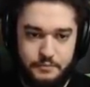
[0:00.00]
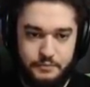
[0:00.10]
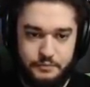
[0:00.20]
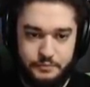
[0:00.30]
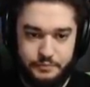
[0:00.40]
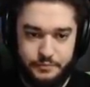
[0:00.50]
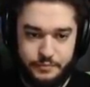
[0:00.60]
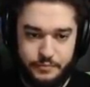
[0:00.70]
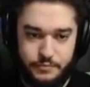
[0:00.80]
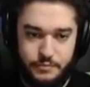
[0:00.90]

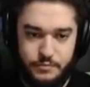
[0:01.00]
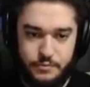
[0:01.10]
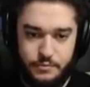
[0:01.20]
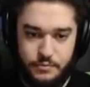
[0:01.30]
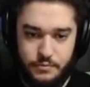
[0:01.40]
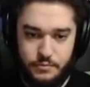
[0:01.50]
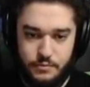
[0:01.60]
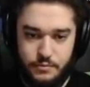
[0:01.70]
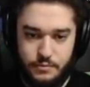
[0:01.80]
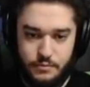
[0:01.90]

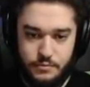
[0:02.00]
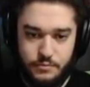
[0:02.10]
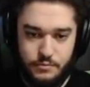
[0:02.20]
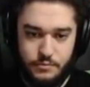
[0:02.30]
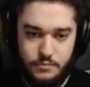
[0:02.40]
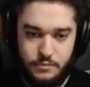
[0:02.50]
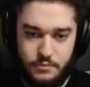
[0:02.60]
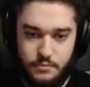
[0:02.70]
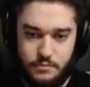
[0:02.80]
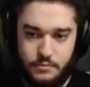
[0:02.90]

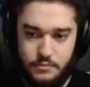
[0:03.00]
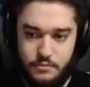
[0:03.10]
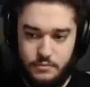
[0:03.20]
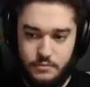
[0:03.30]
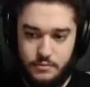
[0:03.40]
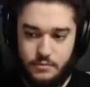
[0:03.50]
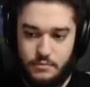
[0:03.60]
No one is speaking in this clip.